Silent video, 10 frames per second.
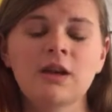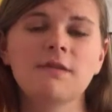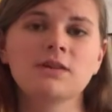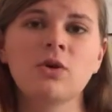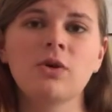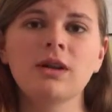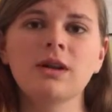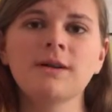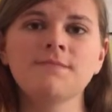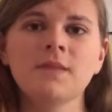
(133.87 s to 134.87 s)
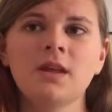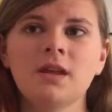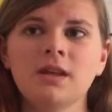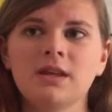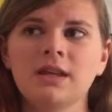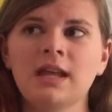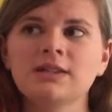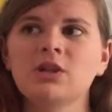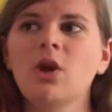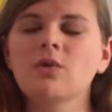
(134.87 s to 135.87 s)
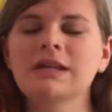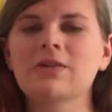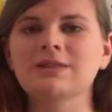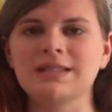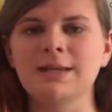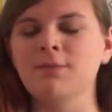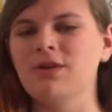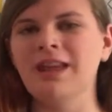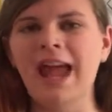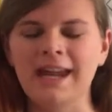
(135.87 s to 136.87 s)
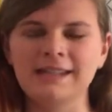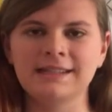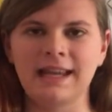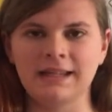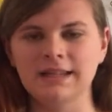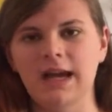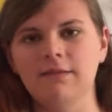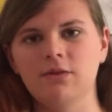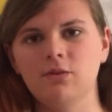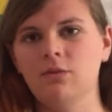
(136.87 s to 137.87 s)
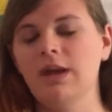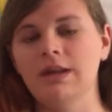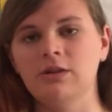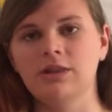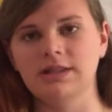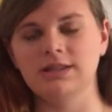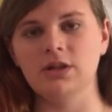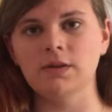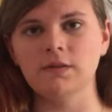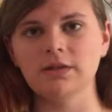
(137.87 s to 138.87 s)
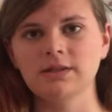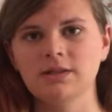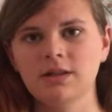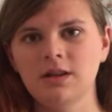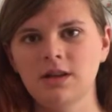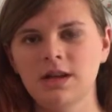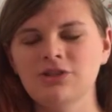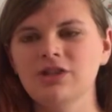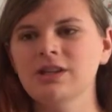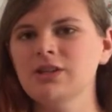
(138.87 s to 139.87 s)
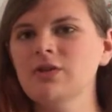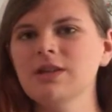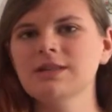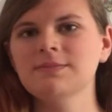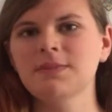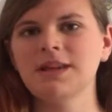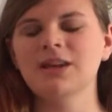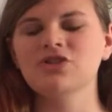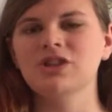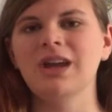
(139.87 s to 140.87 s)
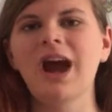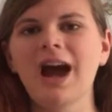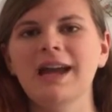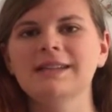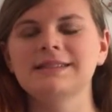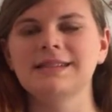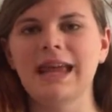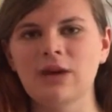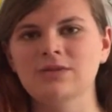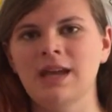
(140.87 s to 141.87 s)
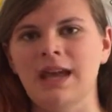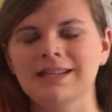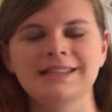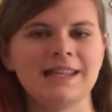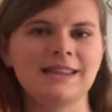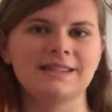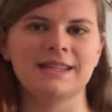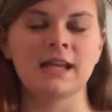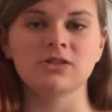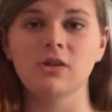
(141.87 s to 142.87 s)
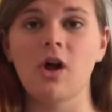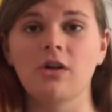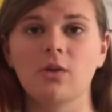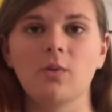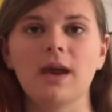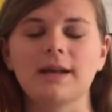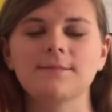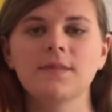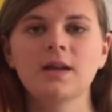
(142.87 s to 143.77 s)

Now, Victoria can go down deeper than any sand diver in this universe, and she can do this because she hides air tanks in the sand along the way.